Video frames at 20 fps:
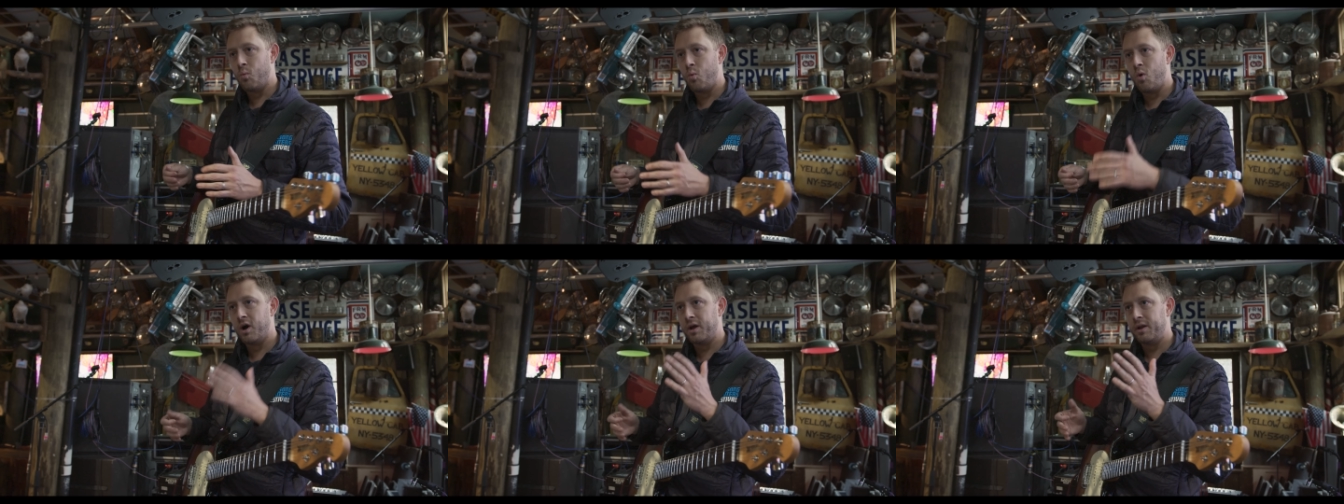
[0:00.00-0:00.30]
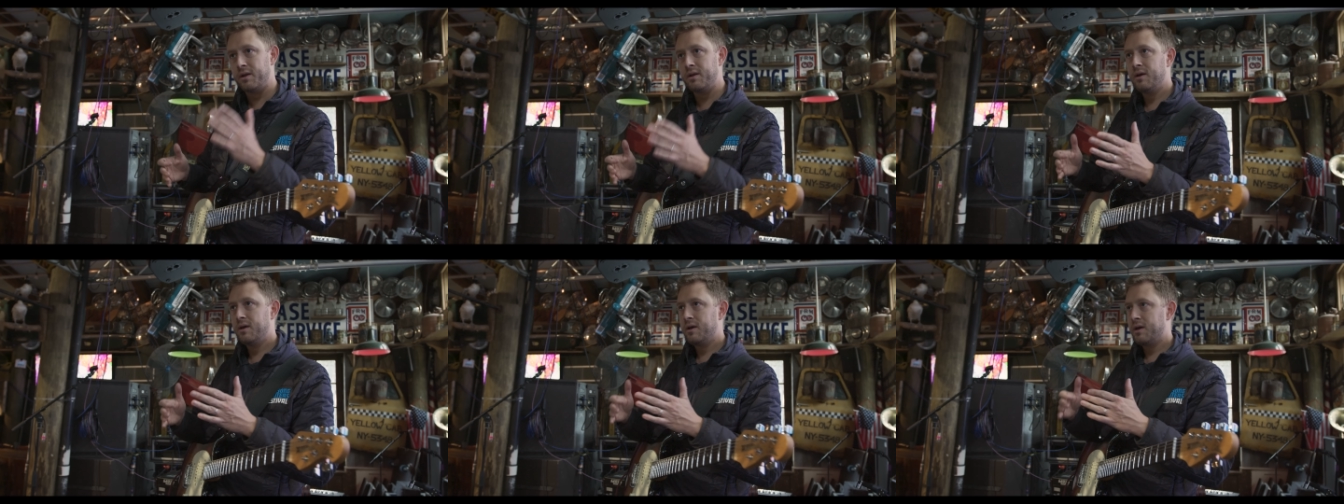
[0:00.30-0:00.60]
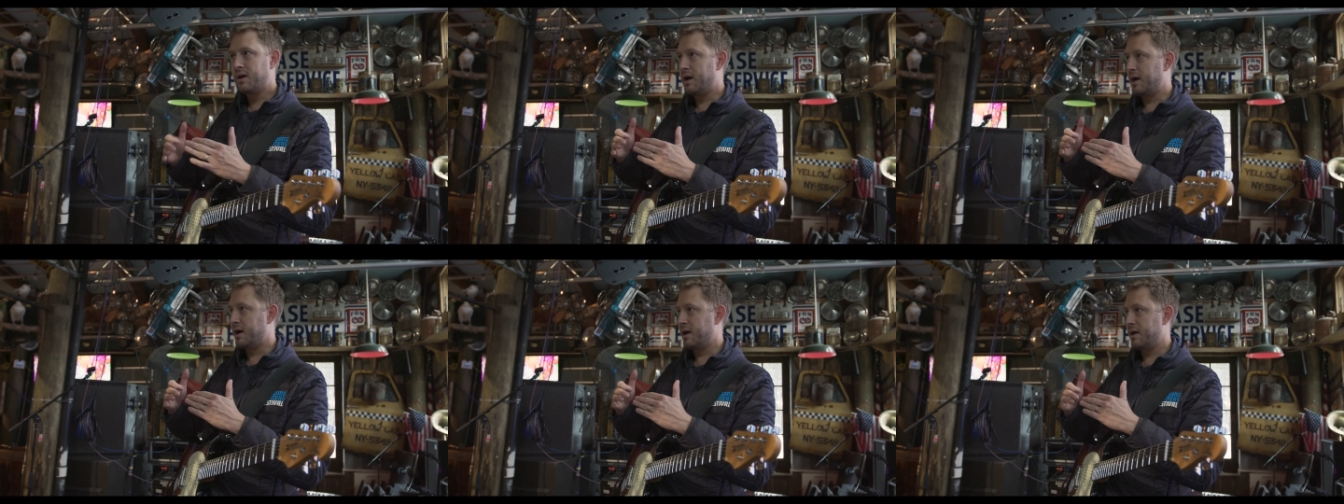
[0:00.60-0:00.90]
One,
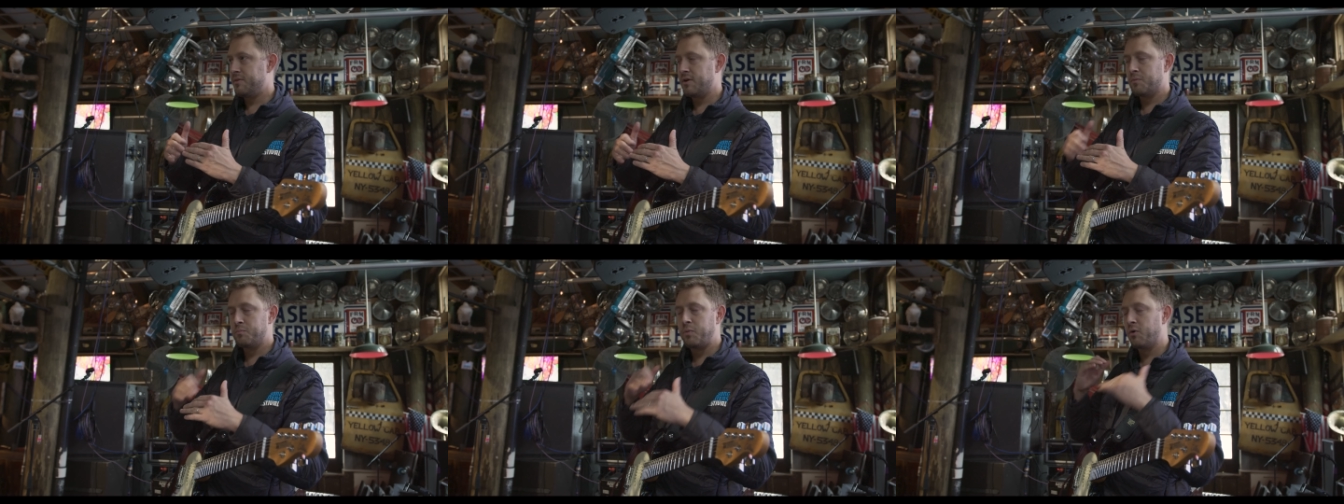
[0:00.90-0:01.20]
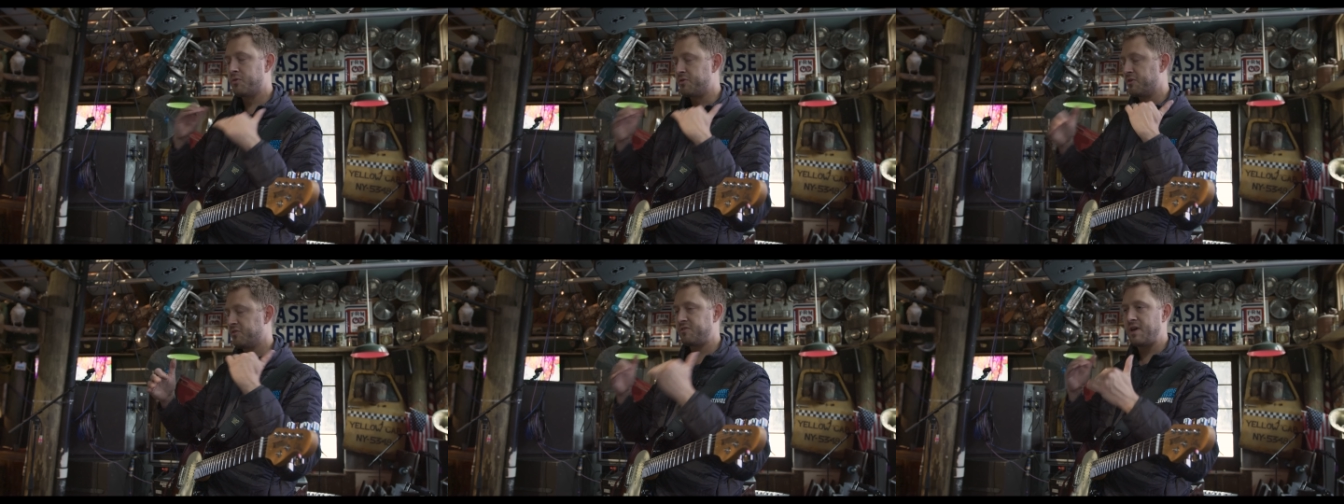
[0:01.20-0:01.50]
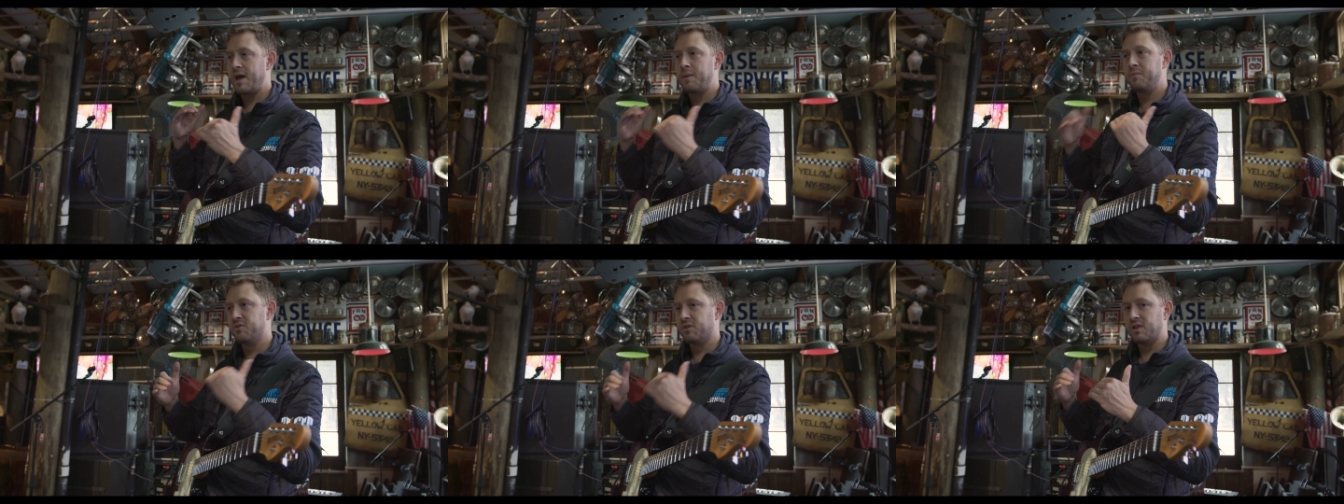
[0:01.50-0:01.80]
uh, they're both the
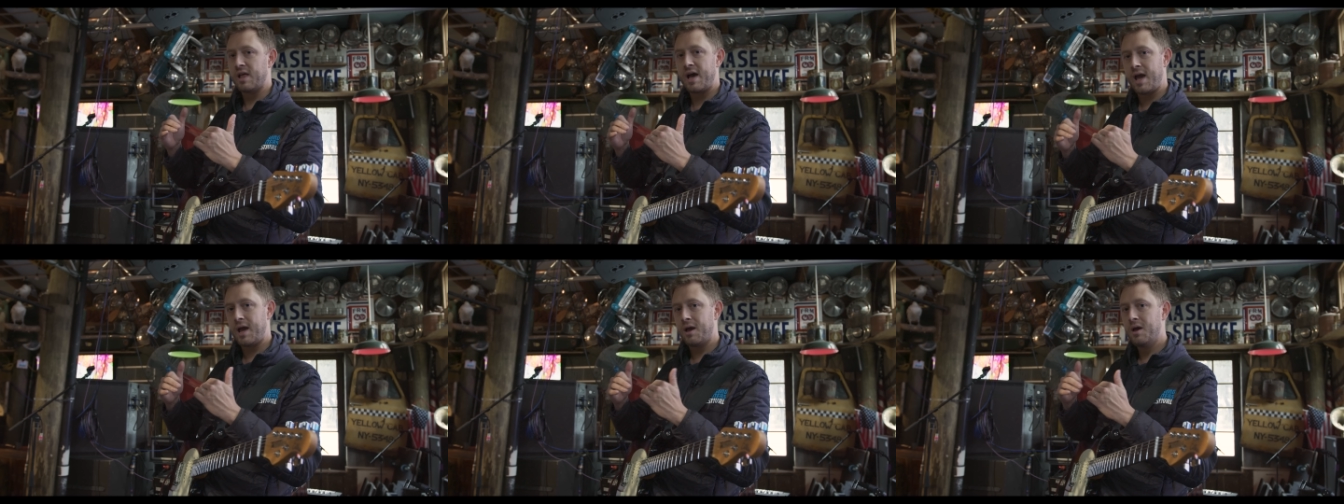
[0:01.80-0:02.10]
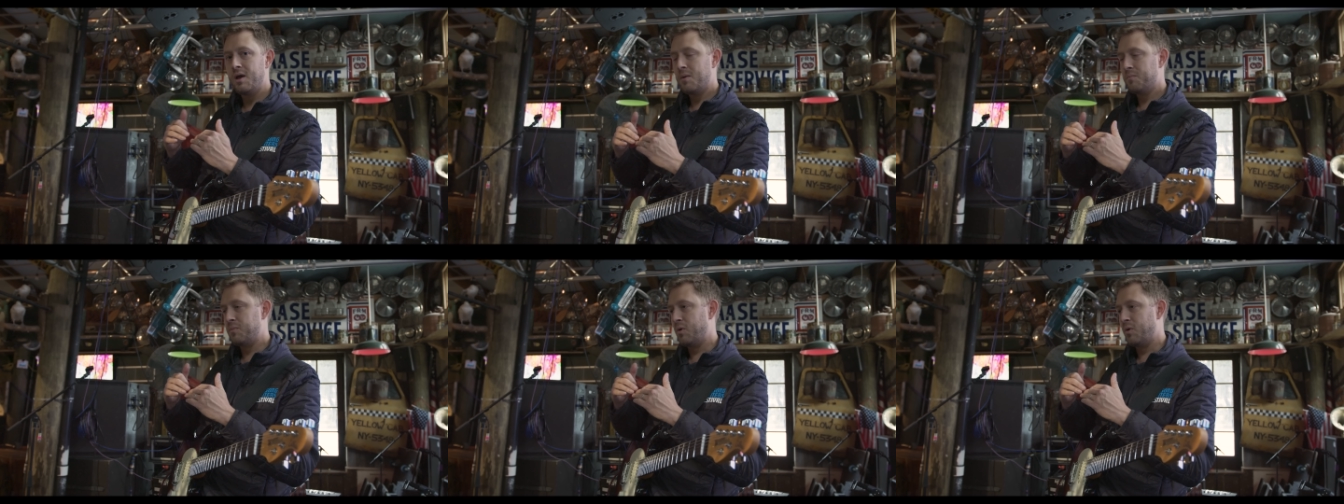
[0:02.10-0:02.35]
same delay,